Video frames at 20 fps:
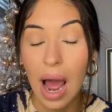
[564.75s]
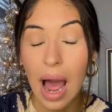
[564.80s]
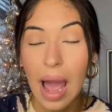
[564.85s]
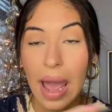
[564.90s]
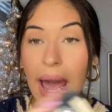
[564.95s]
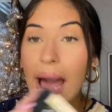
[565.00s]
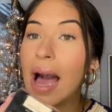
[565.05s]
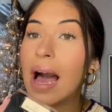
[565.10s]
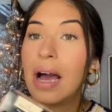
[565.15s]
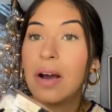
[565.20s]
I
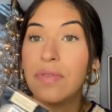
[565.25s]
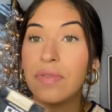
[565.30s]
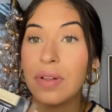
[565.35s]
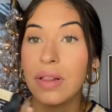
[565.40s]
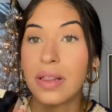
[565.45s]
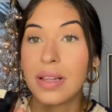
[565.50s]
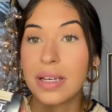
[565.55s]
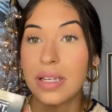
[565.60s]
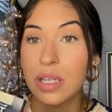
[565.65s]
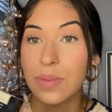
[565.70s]

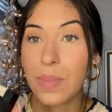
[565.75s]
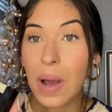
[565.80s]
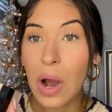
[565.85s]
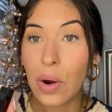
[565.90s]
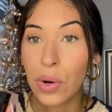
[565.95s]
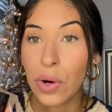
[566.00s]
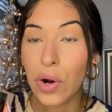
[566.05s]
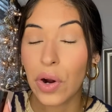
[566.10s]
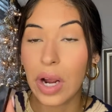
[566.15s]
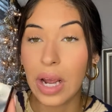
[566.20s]
have this
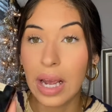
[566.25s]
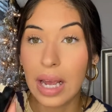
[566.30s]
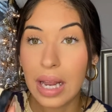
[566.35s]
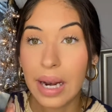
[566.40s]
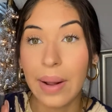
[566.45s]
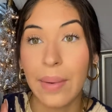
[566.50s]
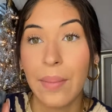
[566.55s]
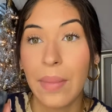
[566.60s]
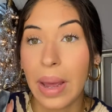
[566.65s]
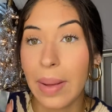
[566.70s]
powder
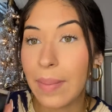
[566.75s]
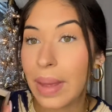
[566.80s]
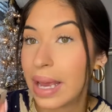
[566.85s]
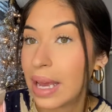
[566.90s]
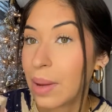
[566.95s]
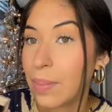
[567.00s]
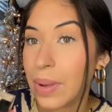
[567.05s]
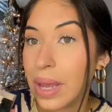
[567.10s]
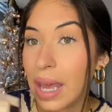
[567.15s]
in my makeup